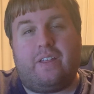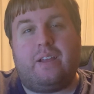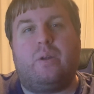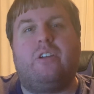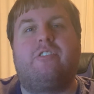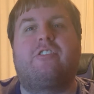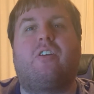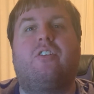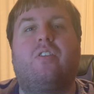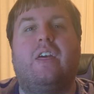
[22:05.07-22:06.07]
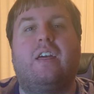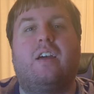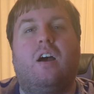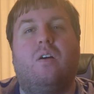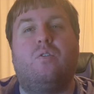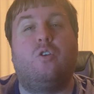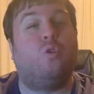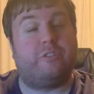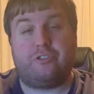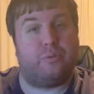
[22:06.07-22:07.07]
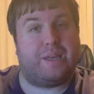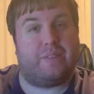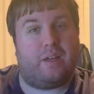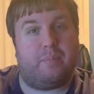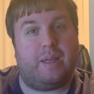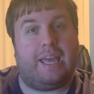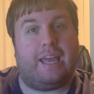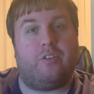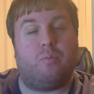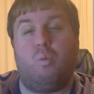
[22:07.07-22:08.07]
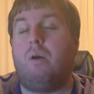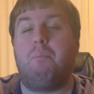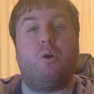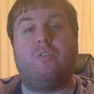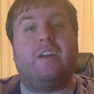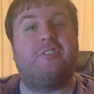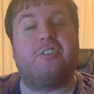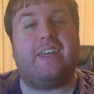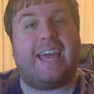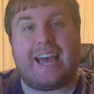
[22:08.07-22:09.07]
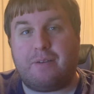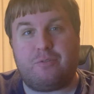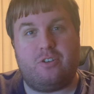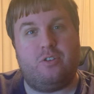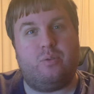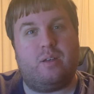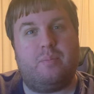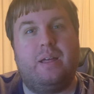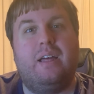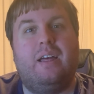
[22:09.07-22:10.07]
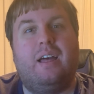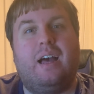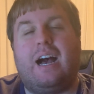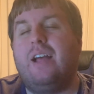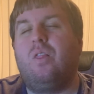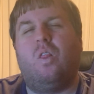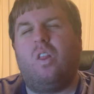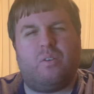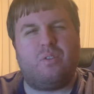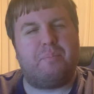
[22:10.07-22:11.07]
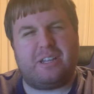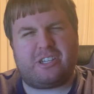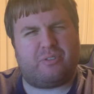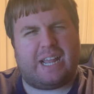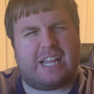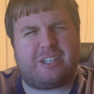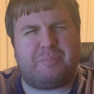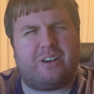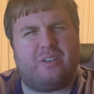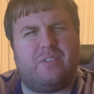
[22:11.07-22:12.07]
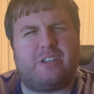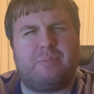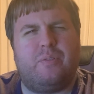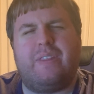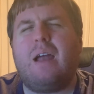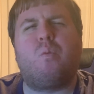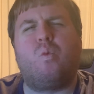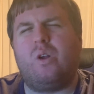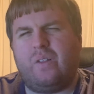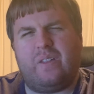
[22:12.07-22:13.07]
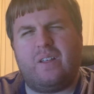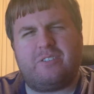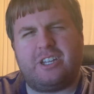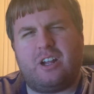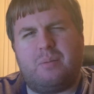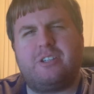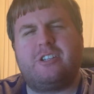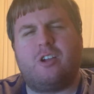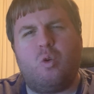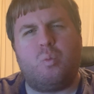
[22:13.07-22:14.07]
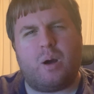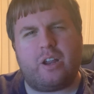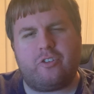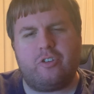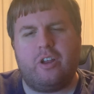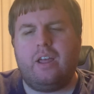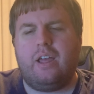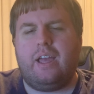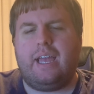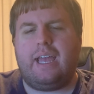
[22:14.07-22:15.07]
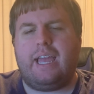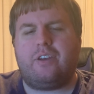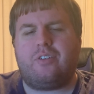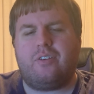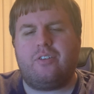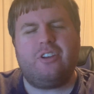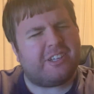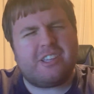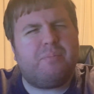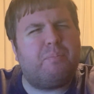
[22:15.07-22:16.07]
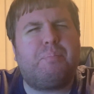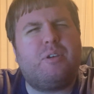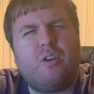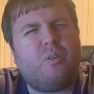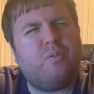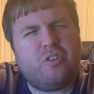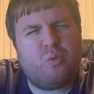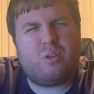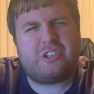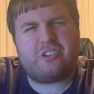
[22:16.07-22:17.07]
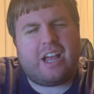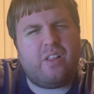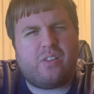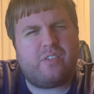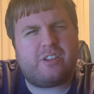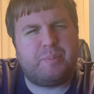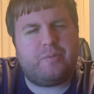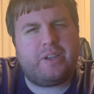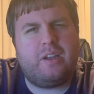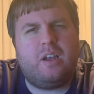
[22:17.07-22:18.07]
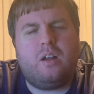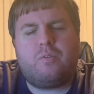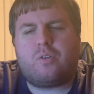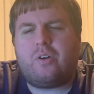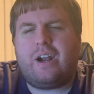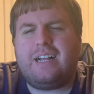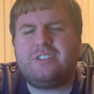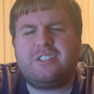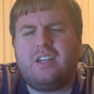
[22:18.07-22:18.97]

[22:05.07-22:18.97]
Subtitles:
when you start to think of who's doing them and what motivation they have to do them. I love the mystery aspect of this movie. That really lifts it up so much. And just the pure visual style of this movie, for as